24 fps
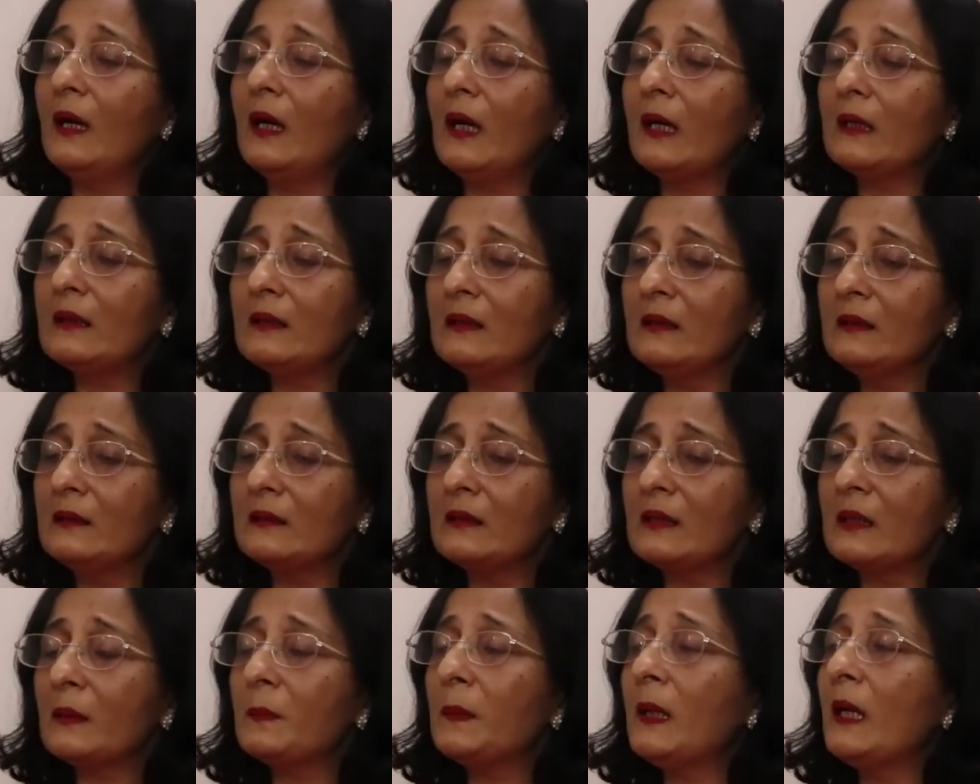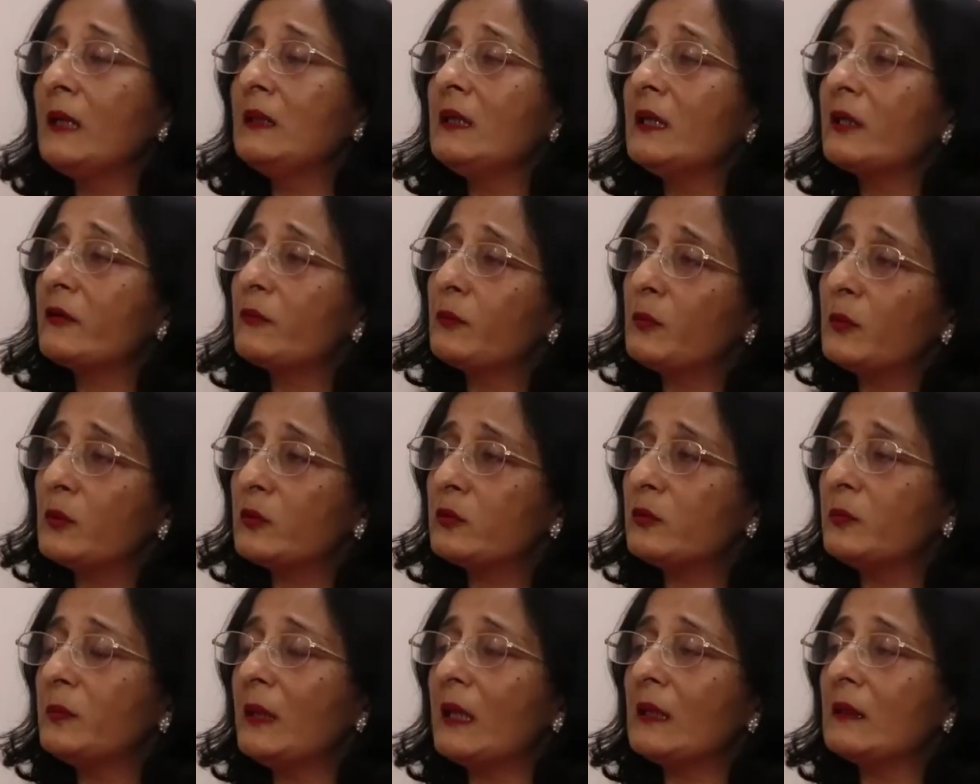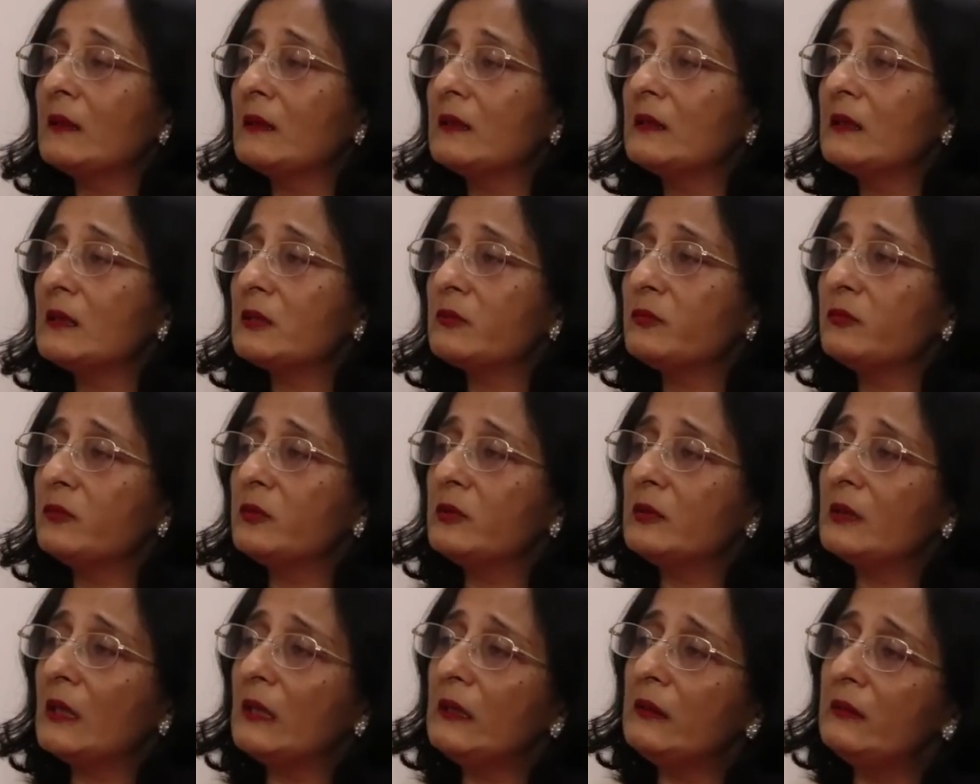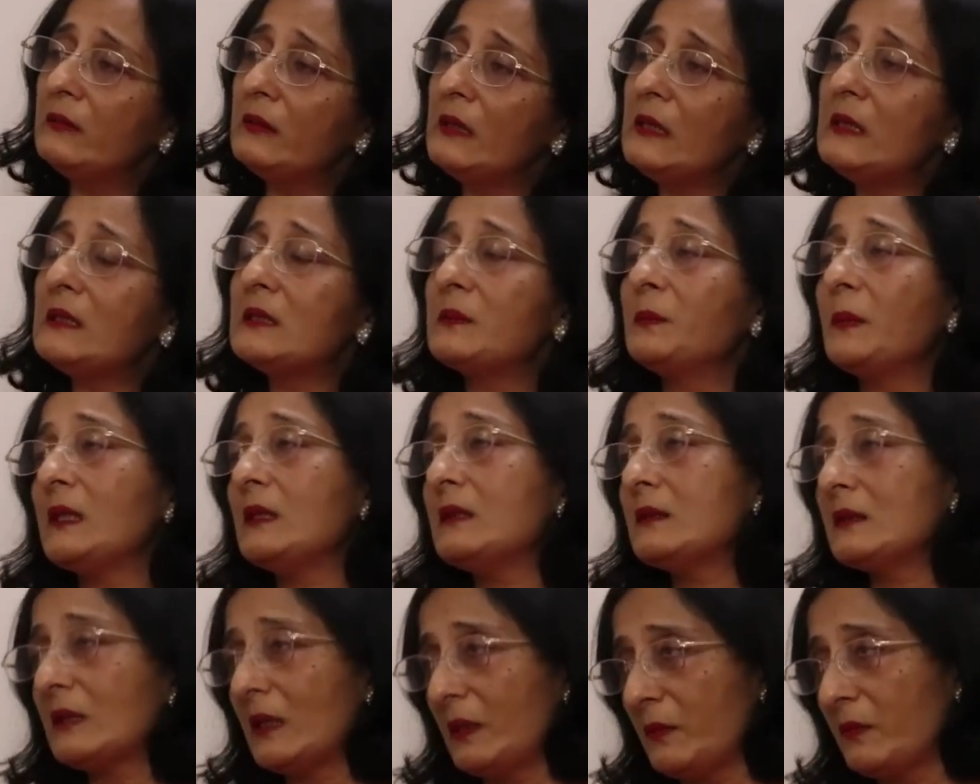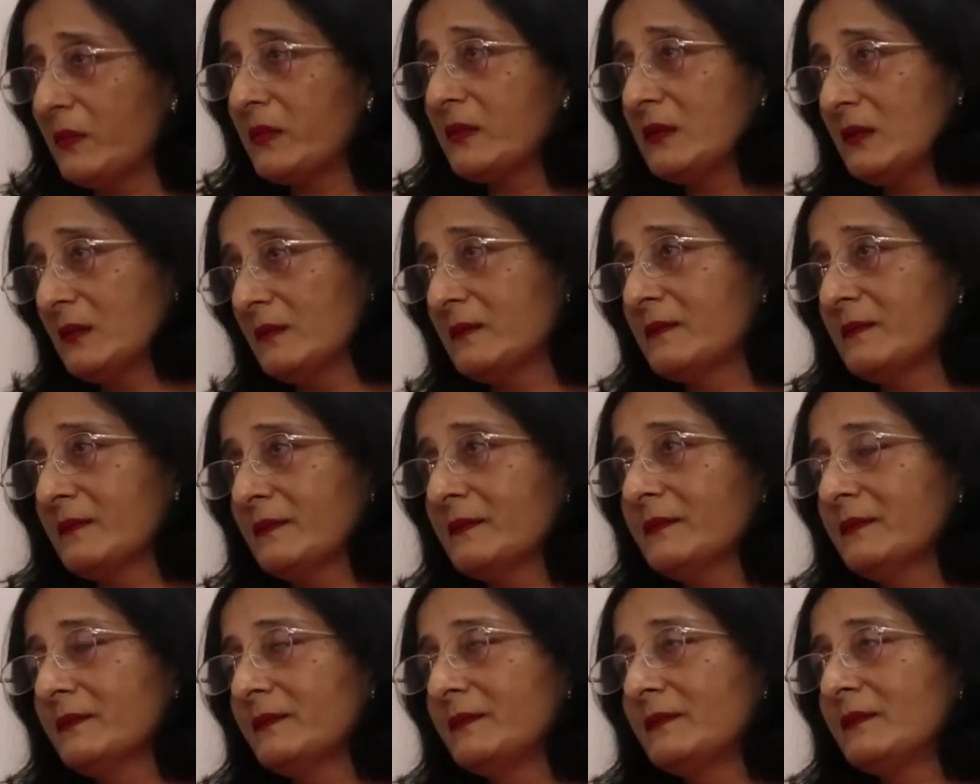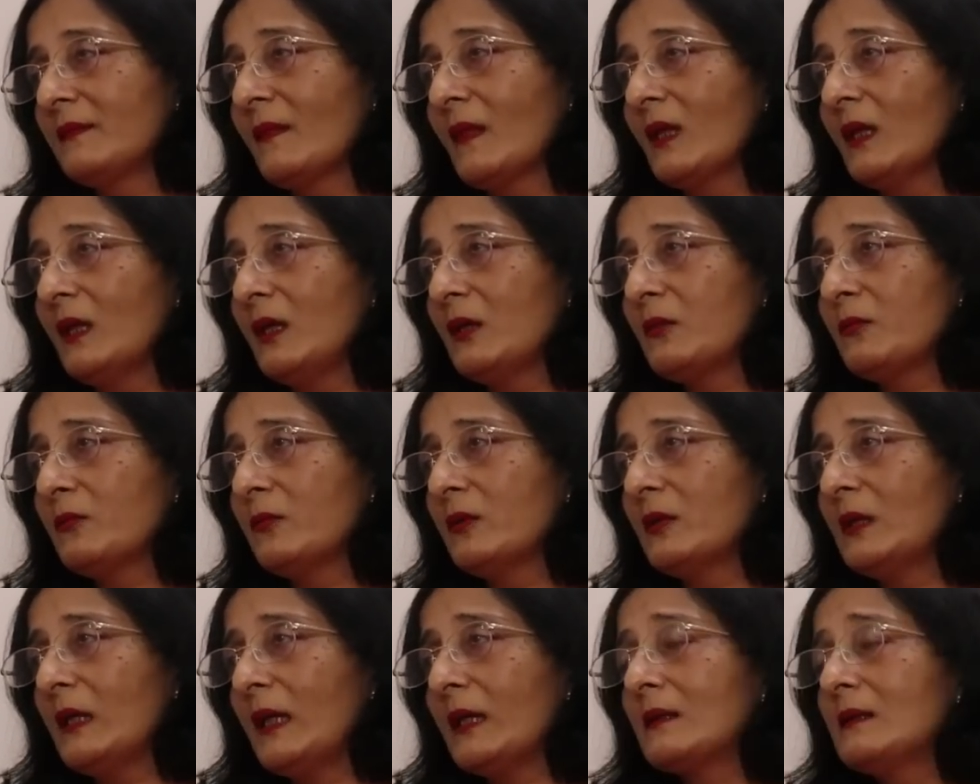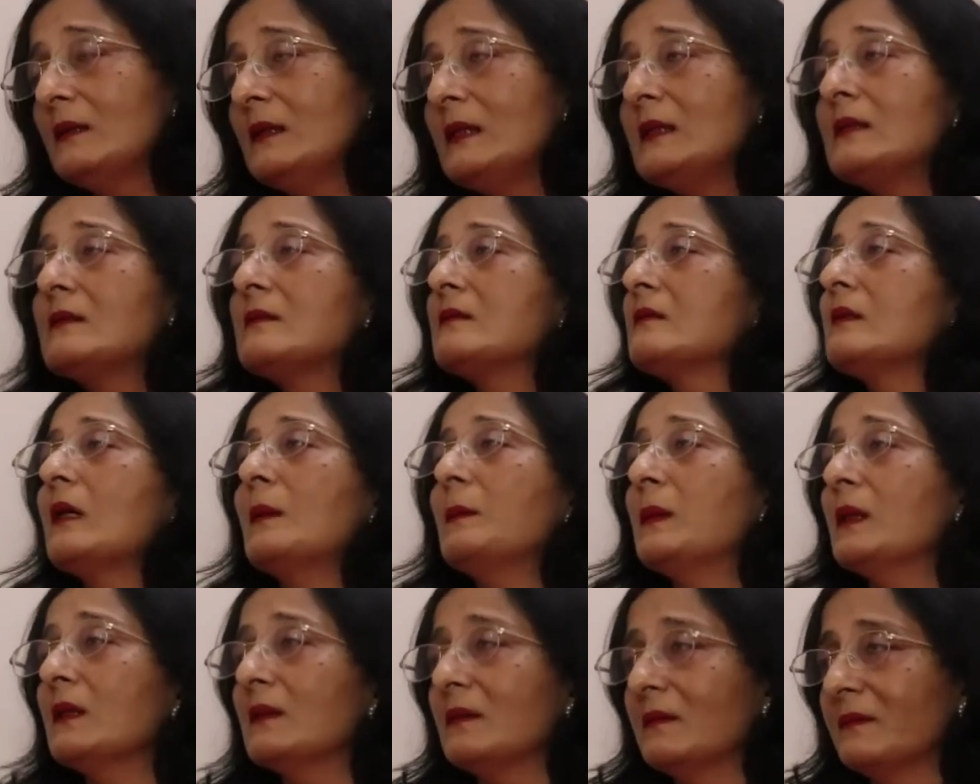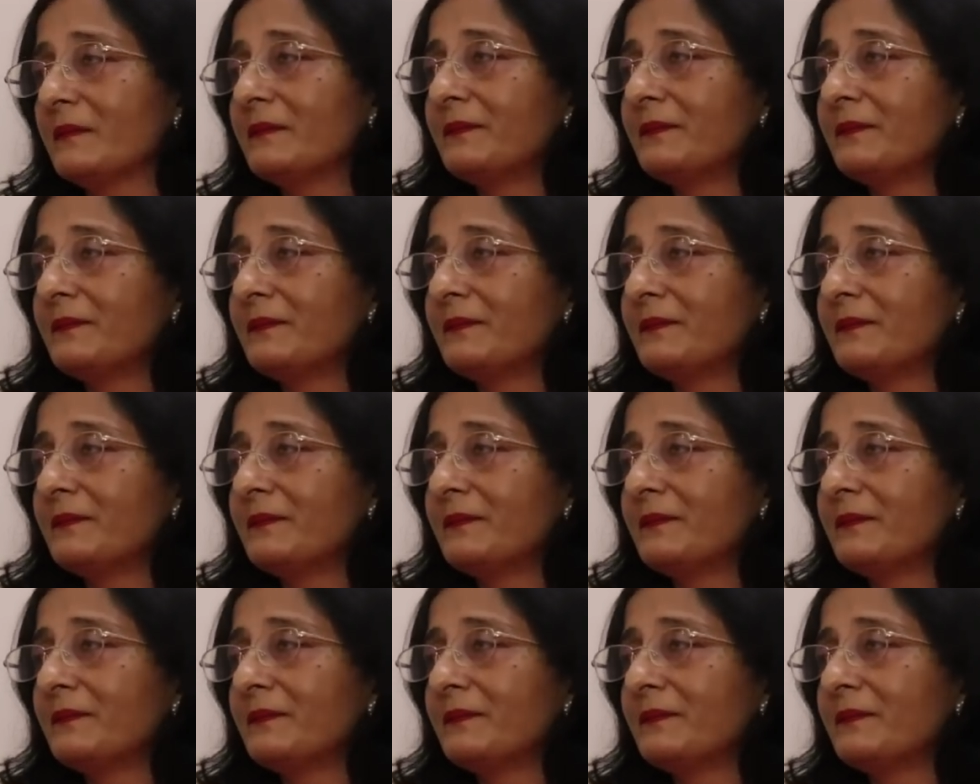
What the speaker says: I think the Nepali export to Bangladesh would increase many times. It would at least double.